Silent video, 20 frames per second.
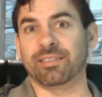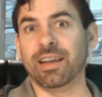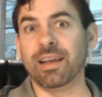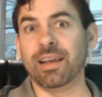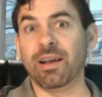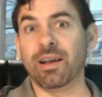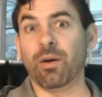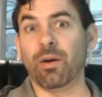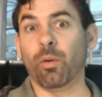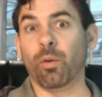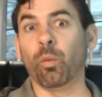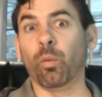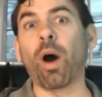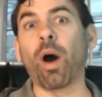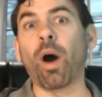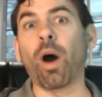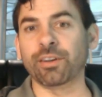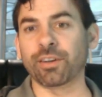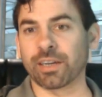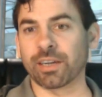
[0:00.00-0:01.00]
what
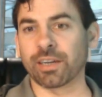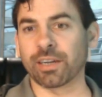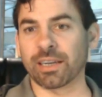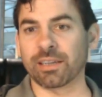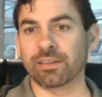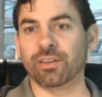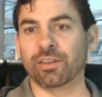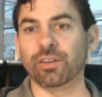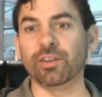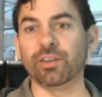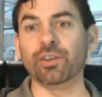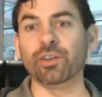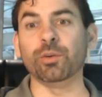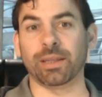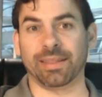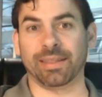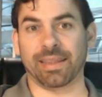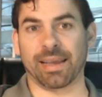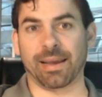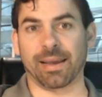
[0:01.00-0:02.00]
you're gonna do with
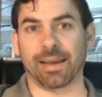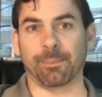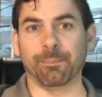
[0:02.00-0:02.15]
them.